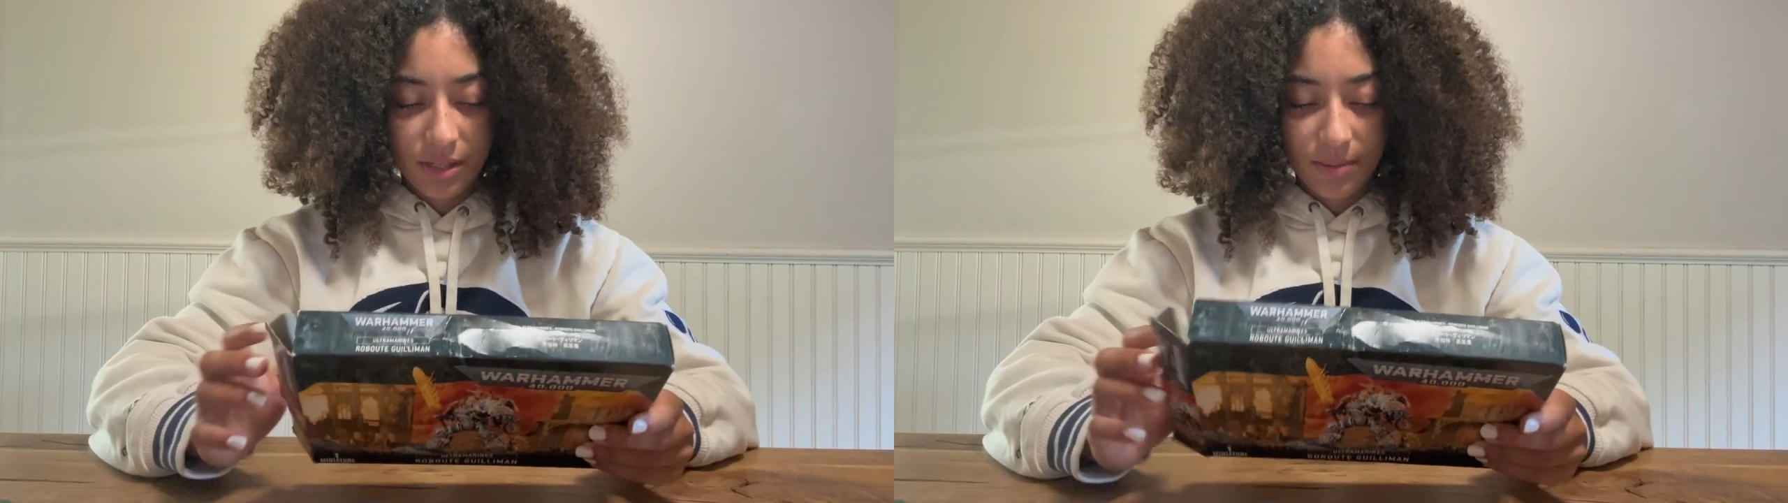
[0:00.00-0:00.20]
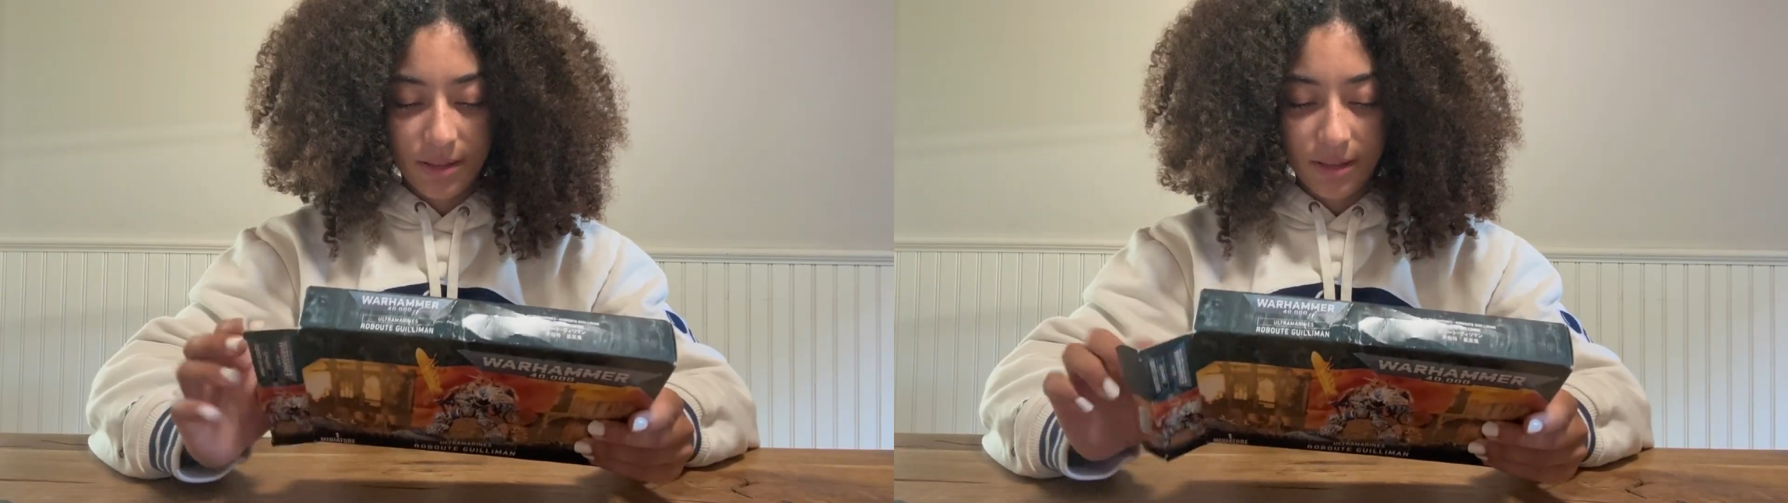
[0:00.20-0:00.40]

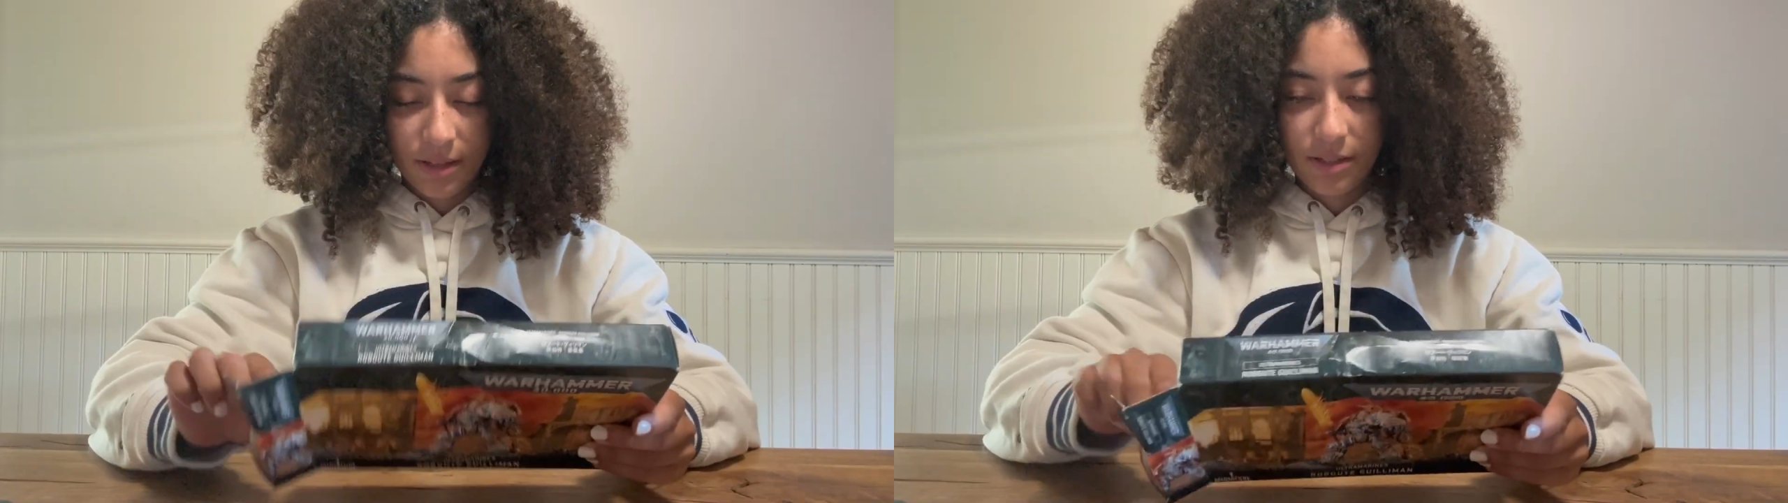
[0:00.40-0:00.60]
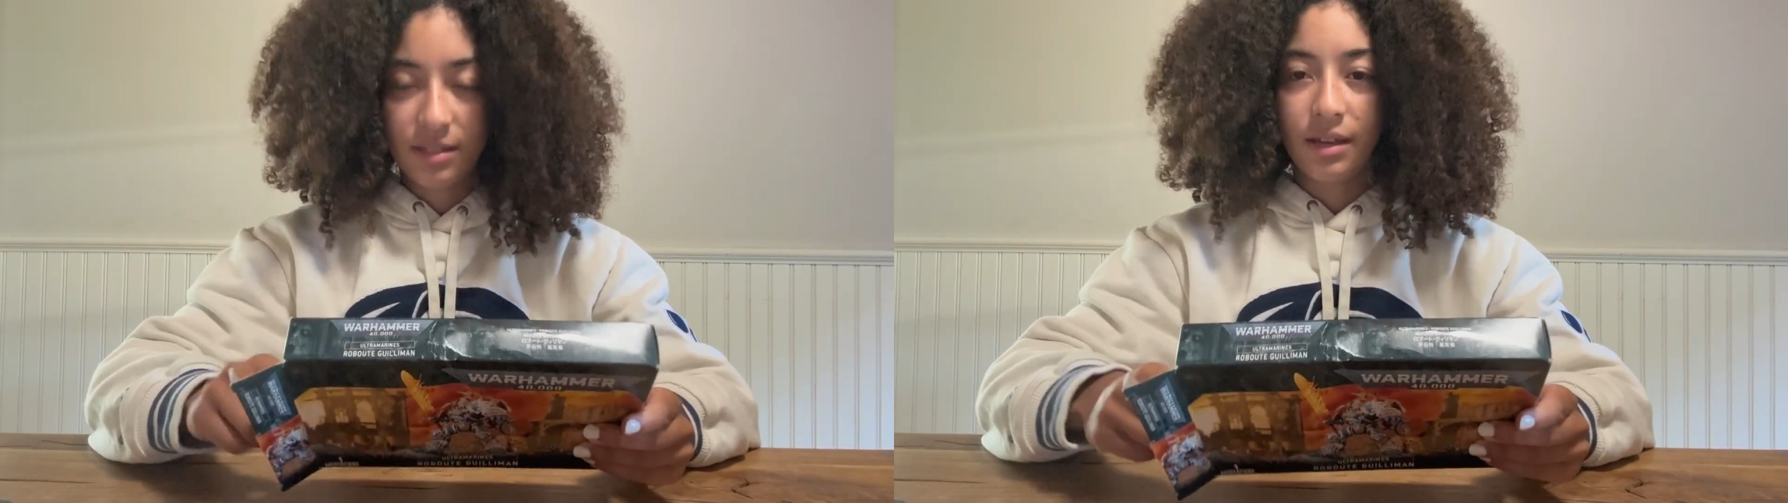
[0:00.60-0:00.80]
to be like
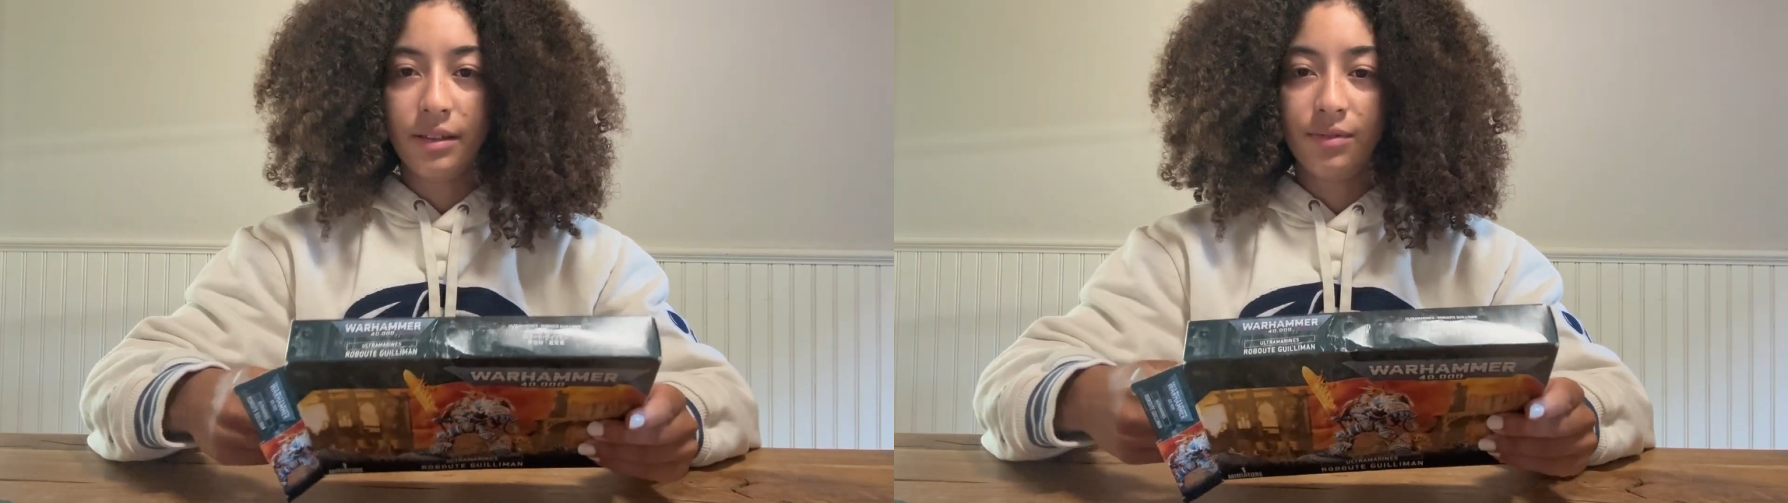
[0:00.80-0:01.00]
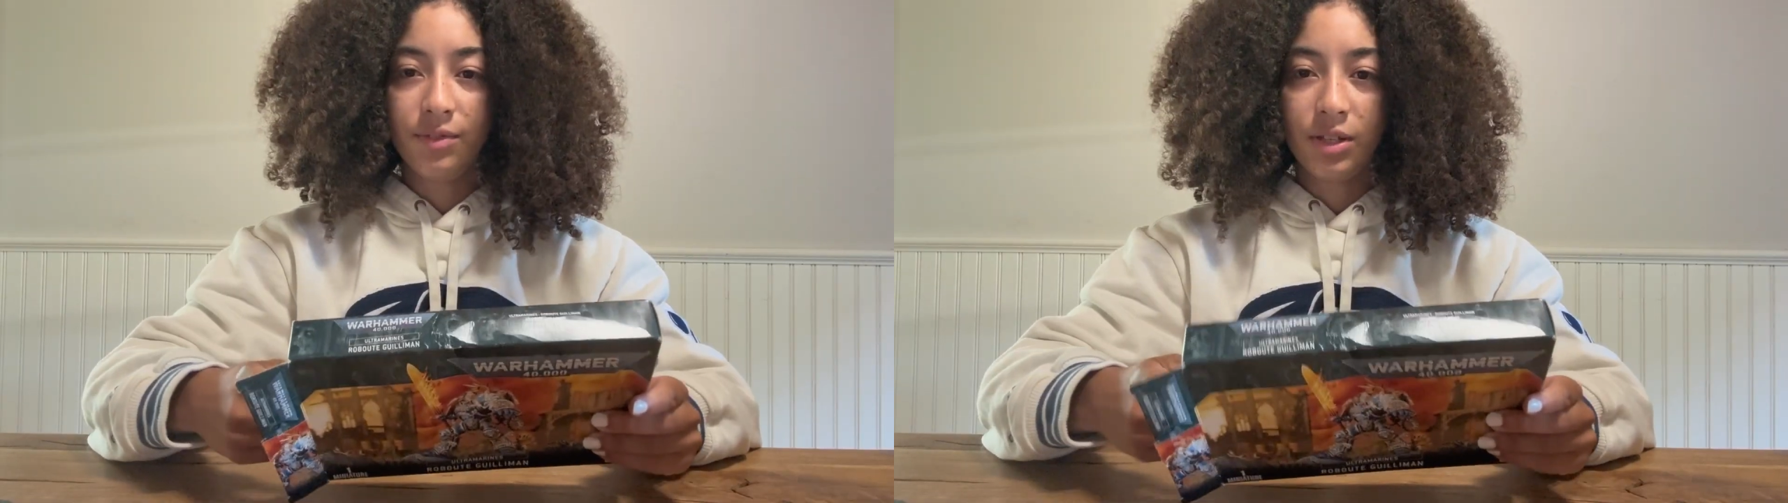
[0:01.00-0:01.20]
a
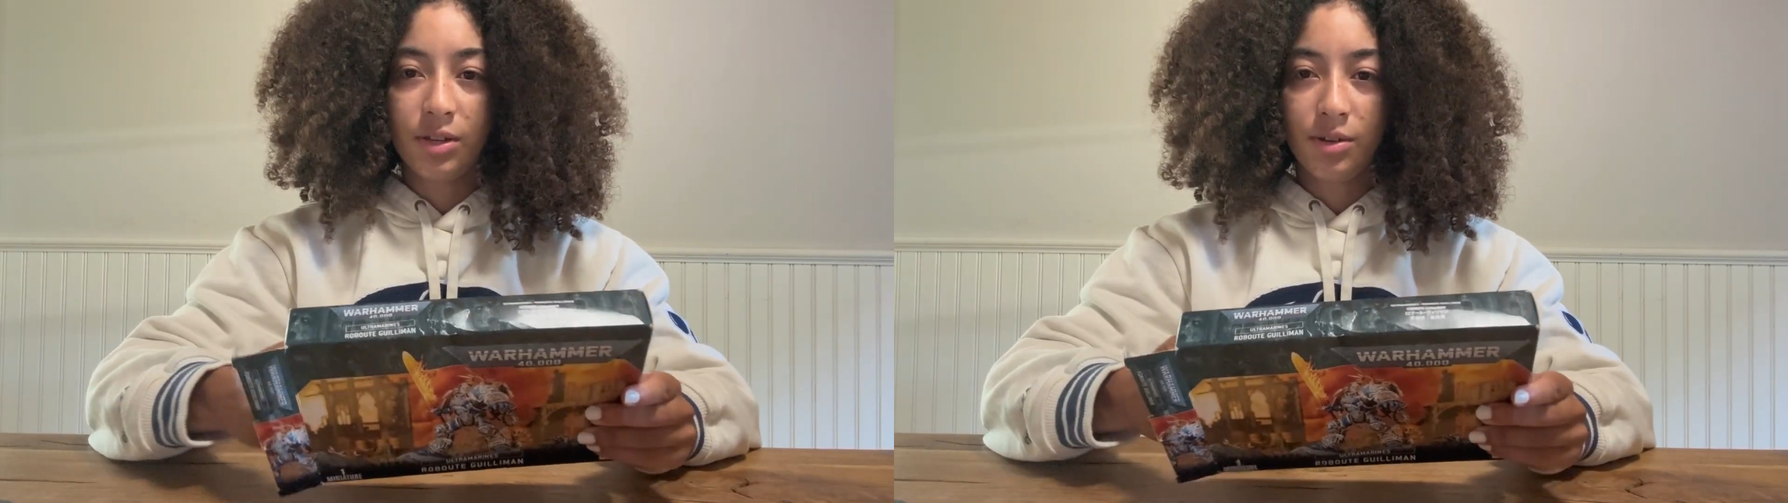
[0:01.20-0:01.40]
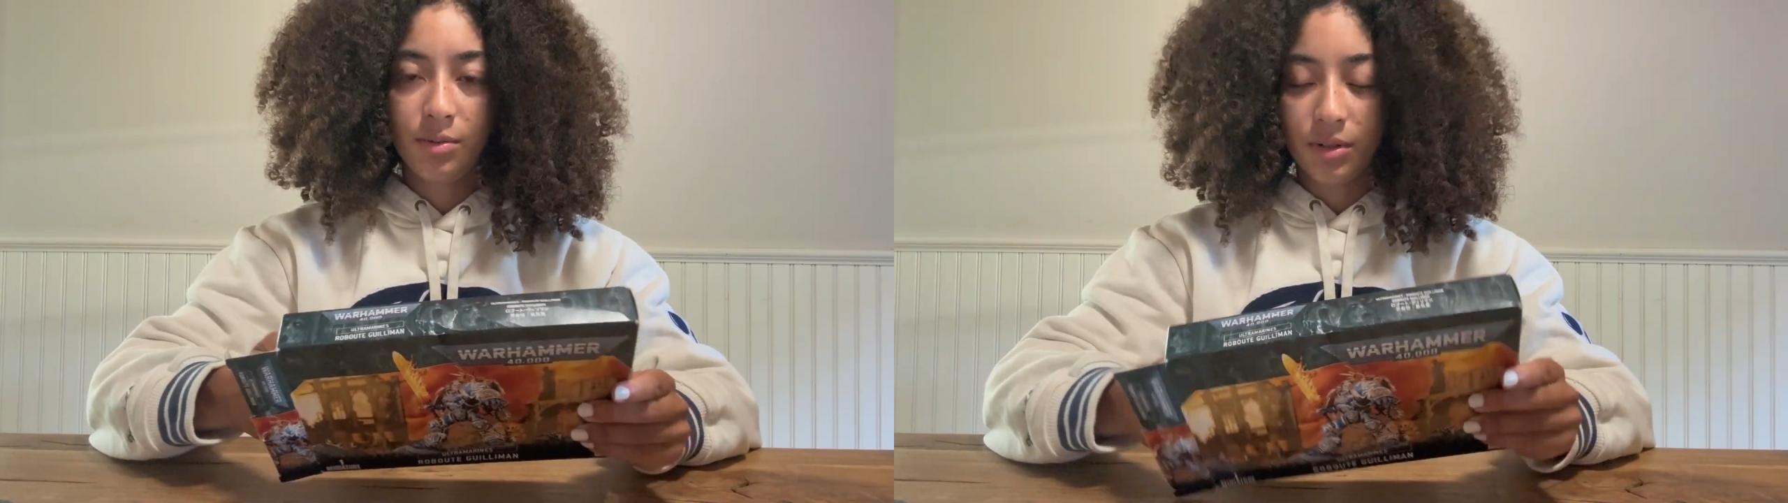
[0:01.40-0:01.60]
silent
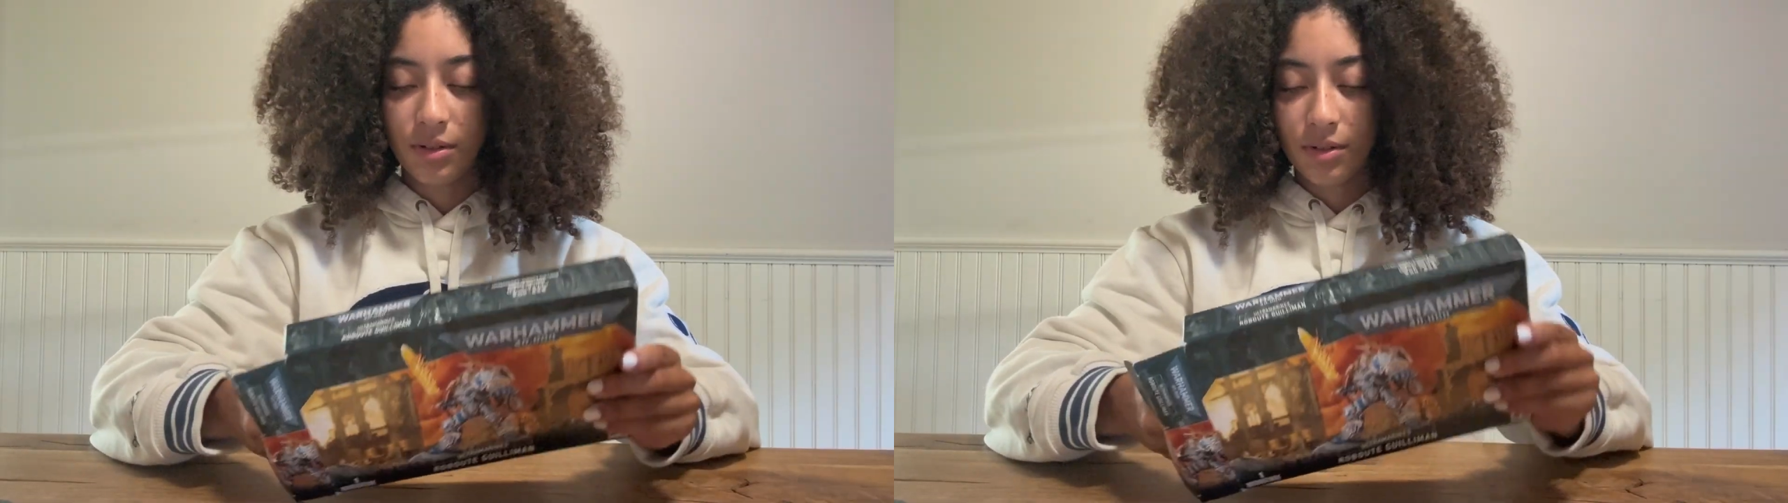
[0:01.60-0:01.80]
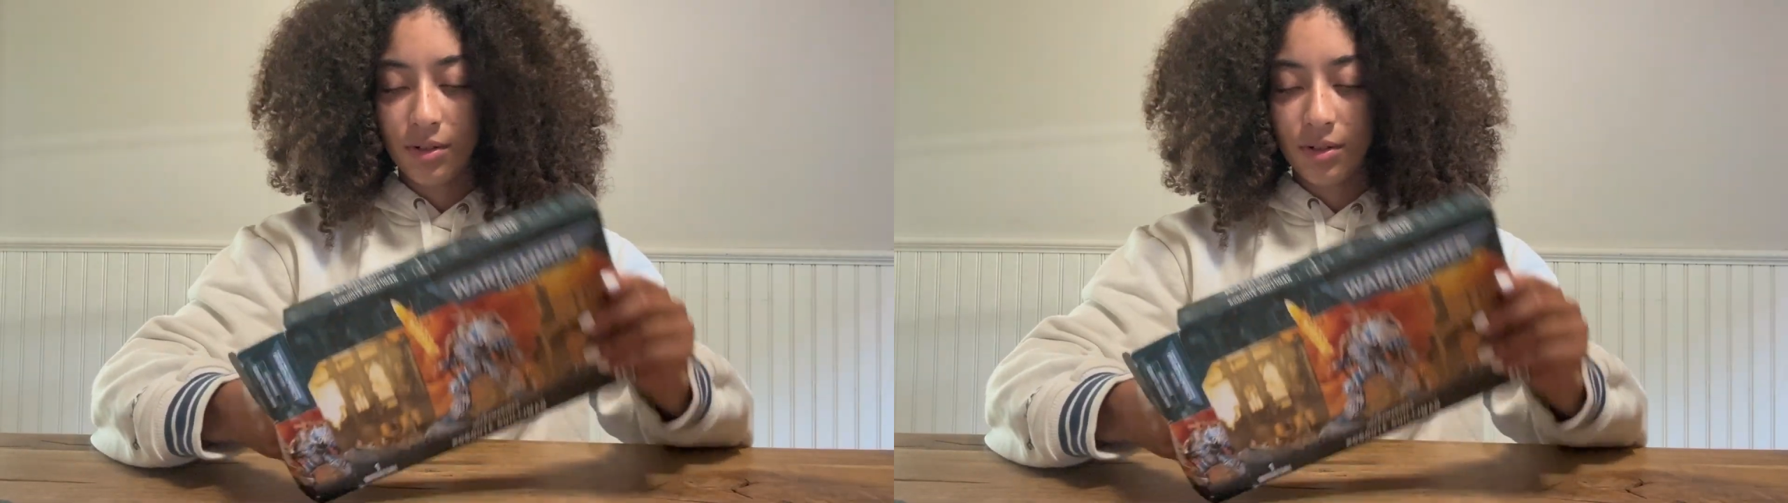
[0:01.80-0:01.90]
video where